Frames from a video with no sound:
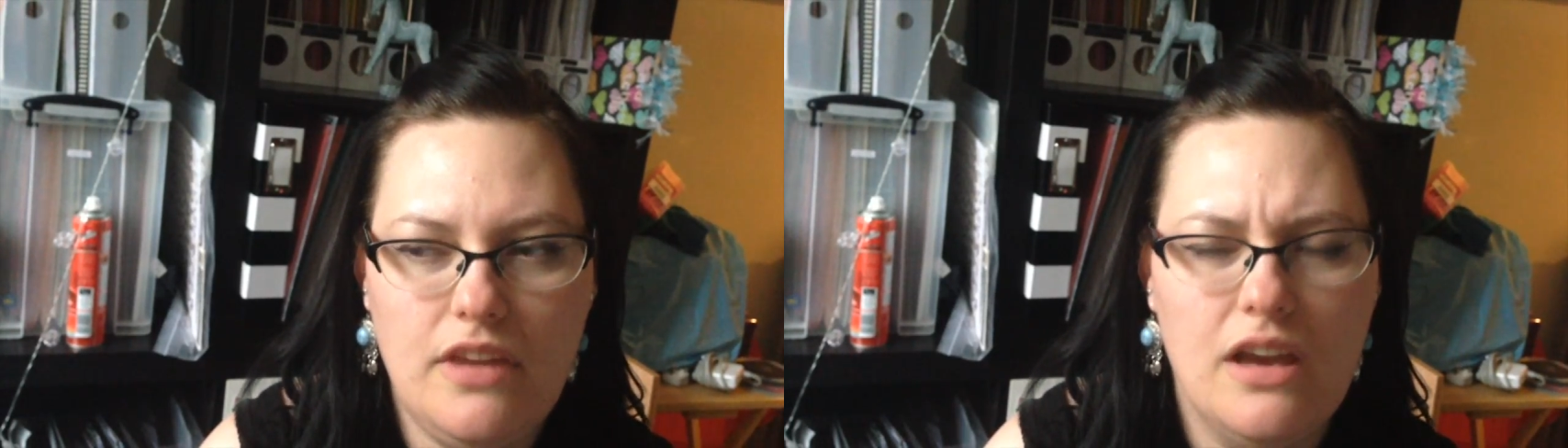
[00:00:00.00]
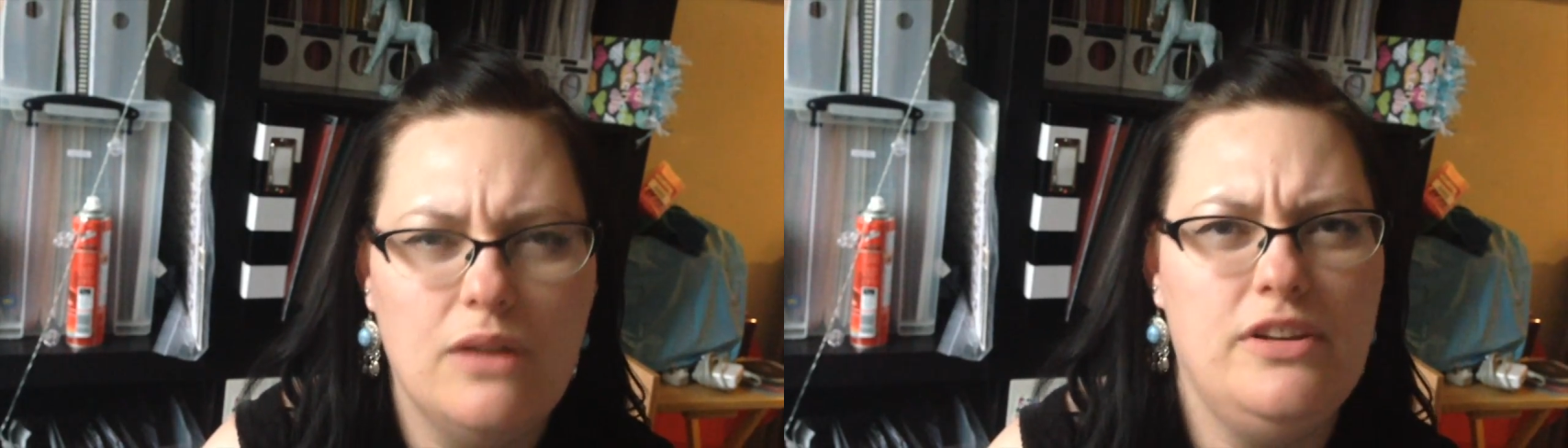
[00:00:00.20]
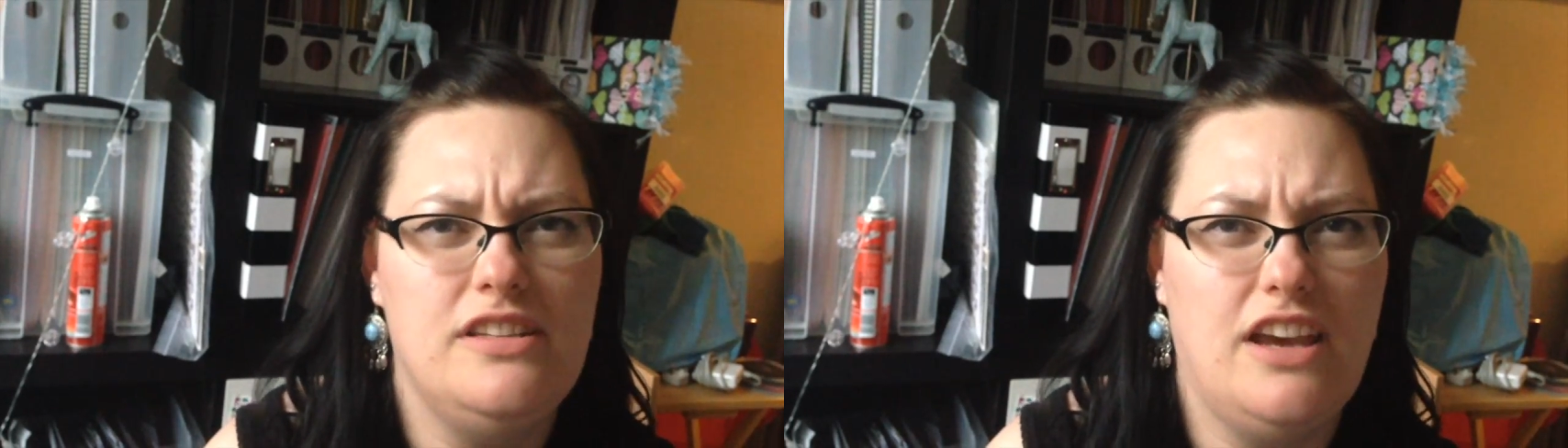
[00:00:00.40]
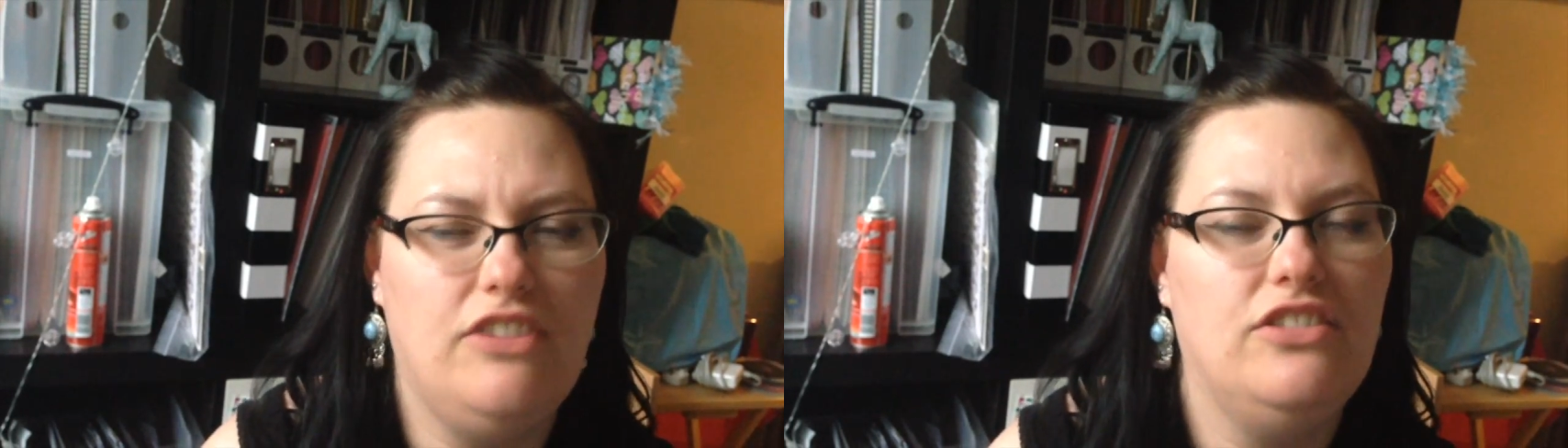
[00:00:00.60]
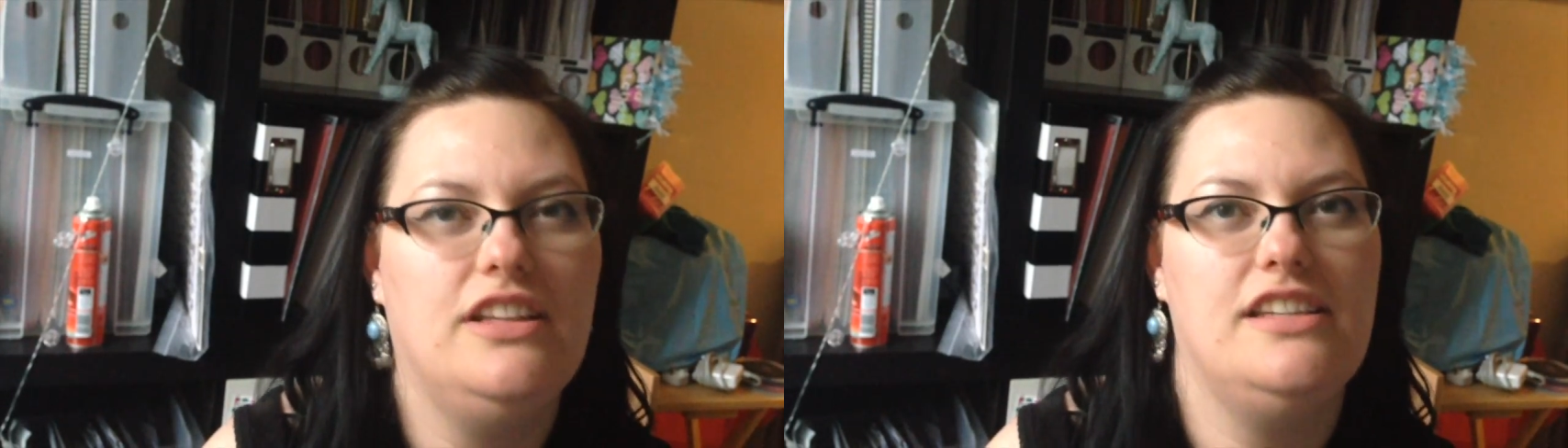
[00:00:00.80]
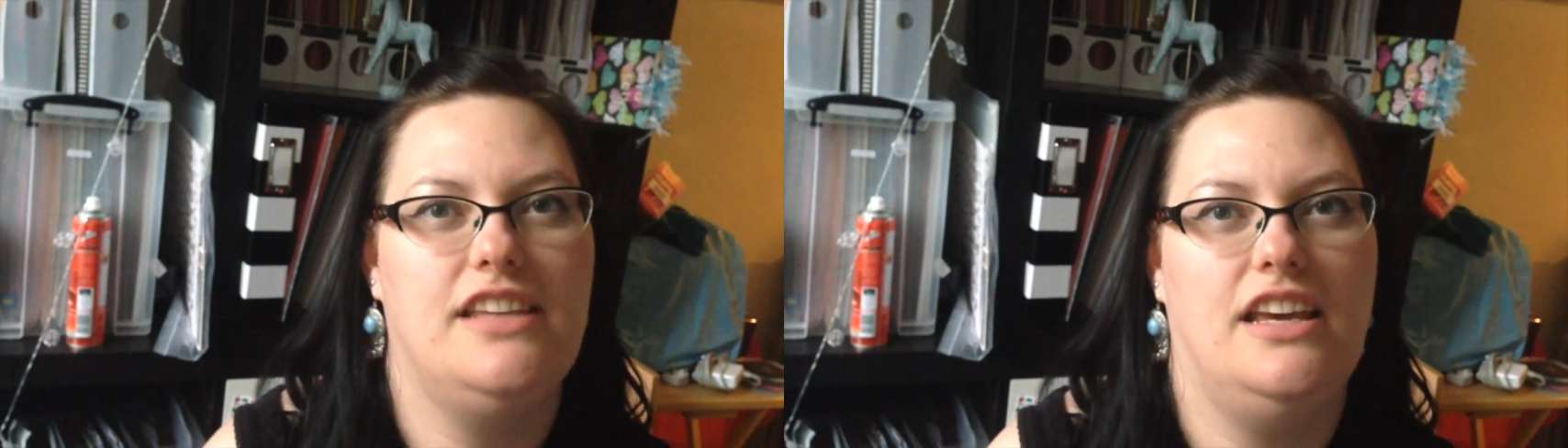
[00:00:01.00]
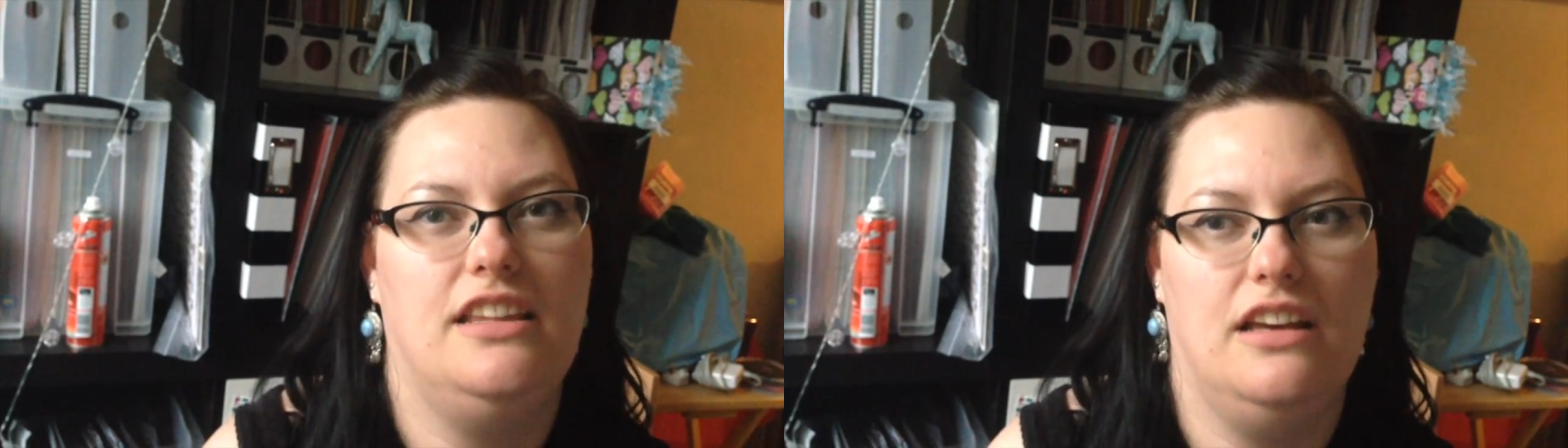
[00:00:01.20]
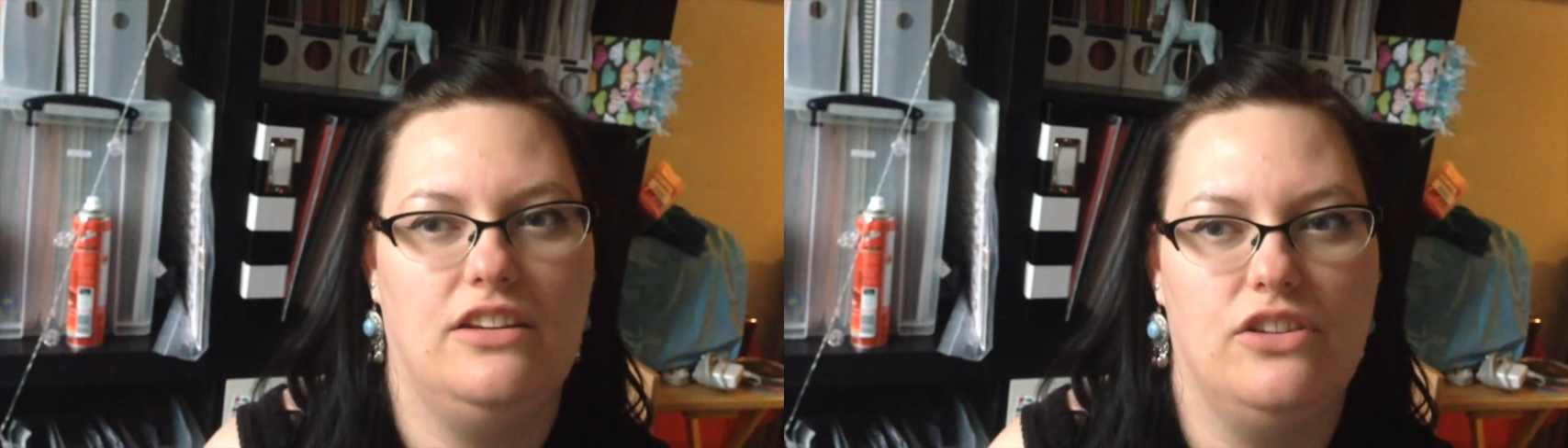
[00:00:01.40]
I would definitely say
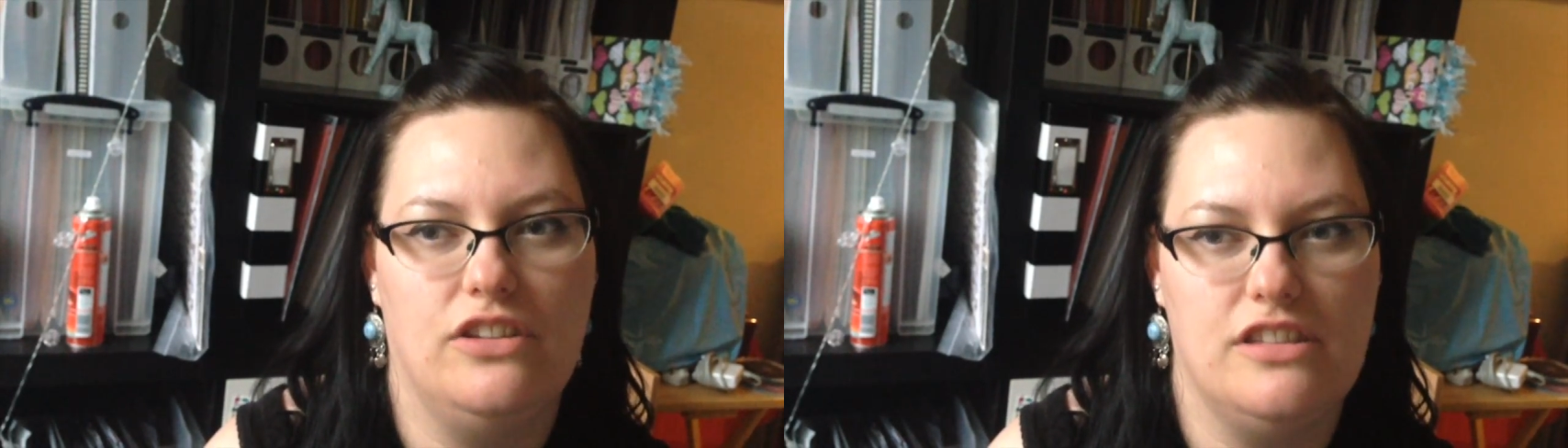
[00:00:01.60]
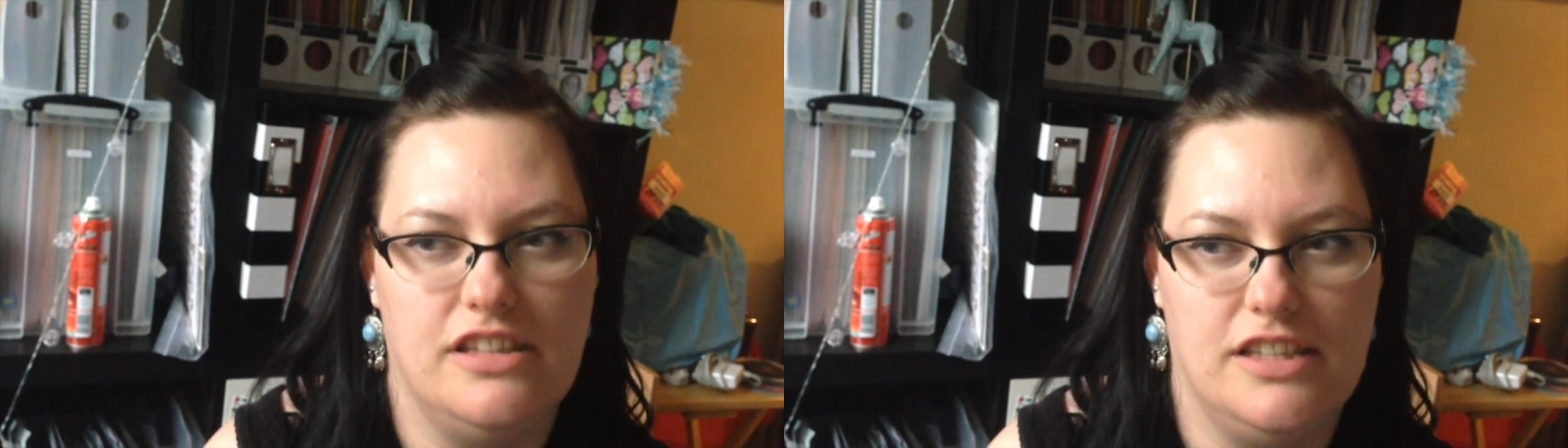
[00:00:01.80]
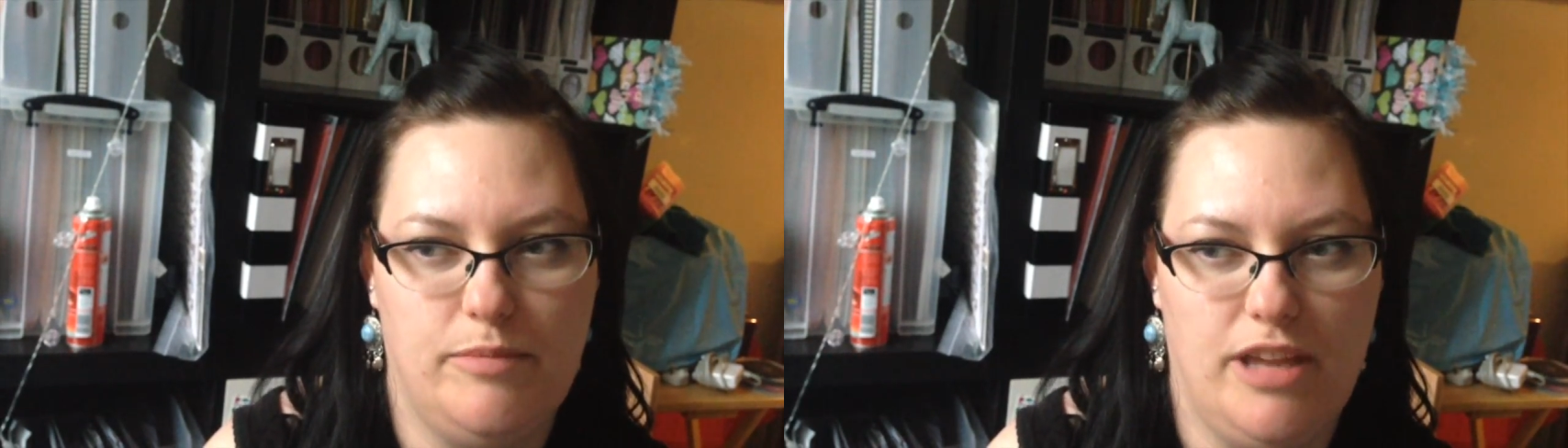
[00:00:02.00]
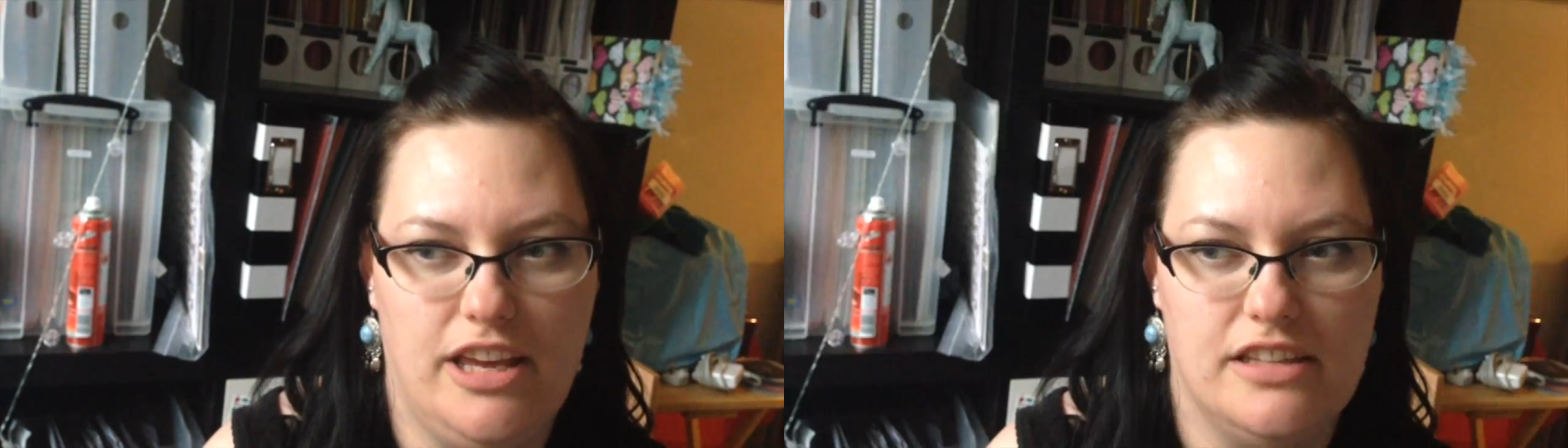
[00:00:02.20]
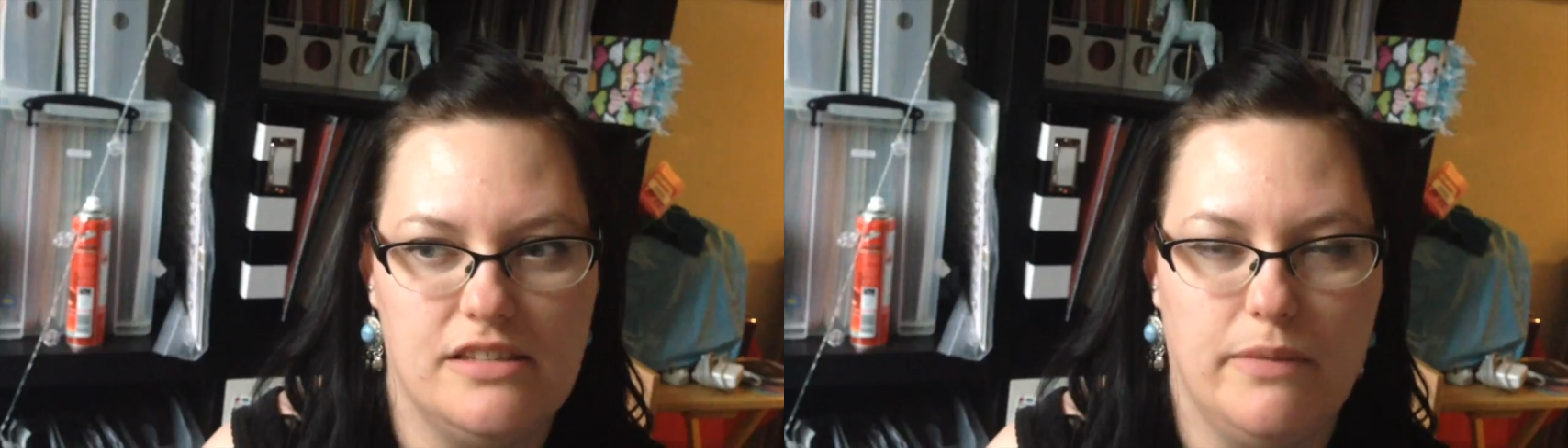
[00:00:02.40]
that I'd gotten to this place.